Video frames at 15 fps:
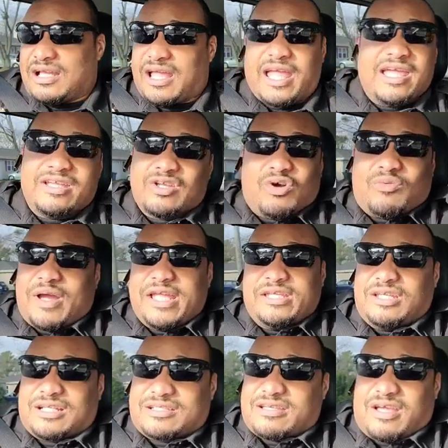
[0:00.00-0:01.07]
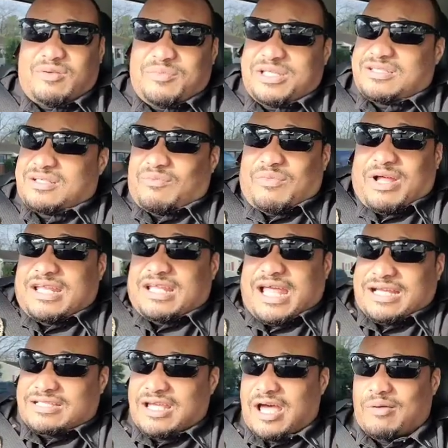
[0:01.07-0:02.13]
Ain't no way you could tell me somebody
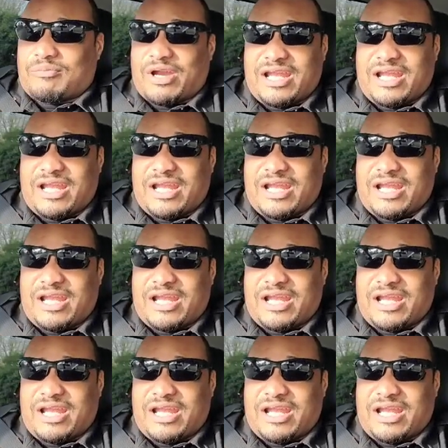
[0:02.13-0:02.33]
like Tom